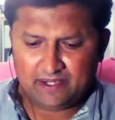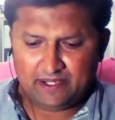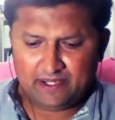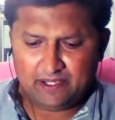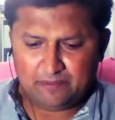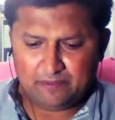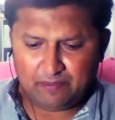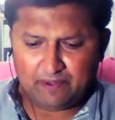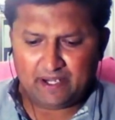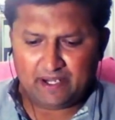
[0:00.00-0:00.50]

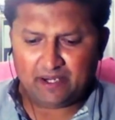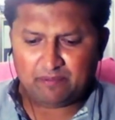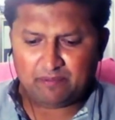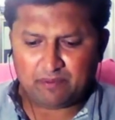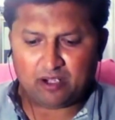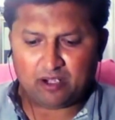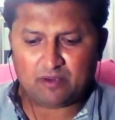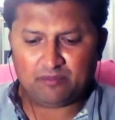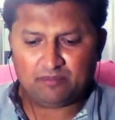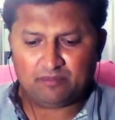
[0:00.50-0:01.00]
different
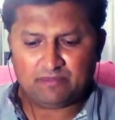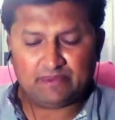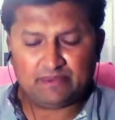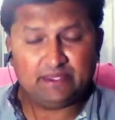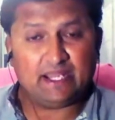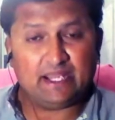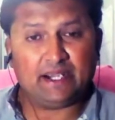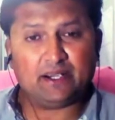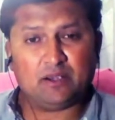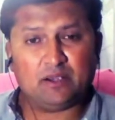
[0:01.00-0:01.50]
from
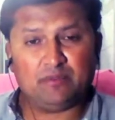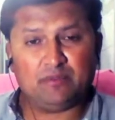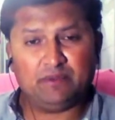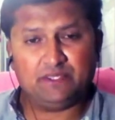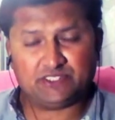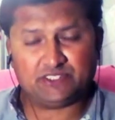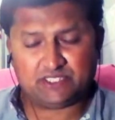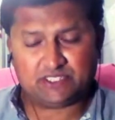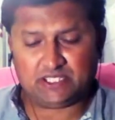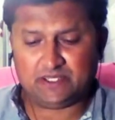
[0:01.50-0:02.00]
that of
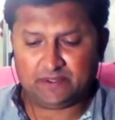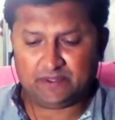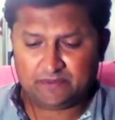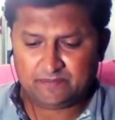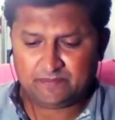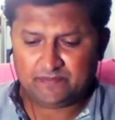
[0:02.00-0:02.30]
Easton.